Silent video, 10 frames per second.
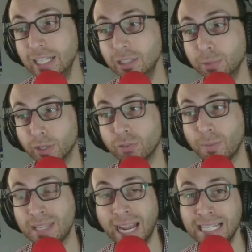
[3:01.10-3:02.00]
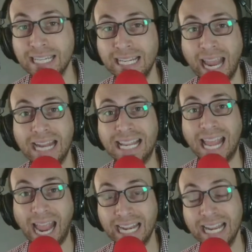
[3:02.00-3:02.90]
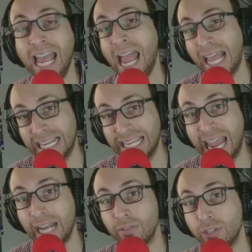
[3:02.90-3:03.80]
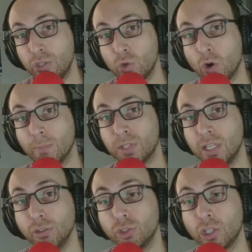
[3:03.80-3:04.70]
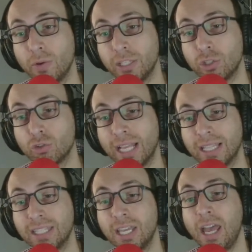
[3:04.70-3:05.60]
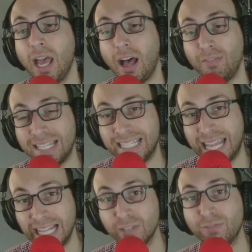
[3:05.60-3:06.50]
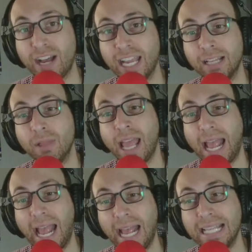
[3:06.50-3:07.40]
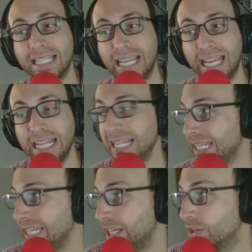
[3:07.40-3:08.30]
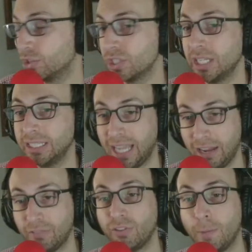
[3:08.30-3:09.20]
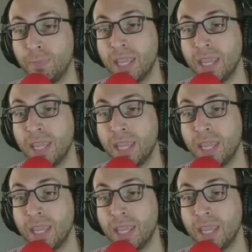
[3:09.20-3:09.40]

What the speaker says: Gilbert from 1988. And again, this storm still showing strengths of intensifying as it nears landfall.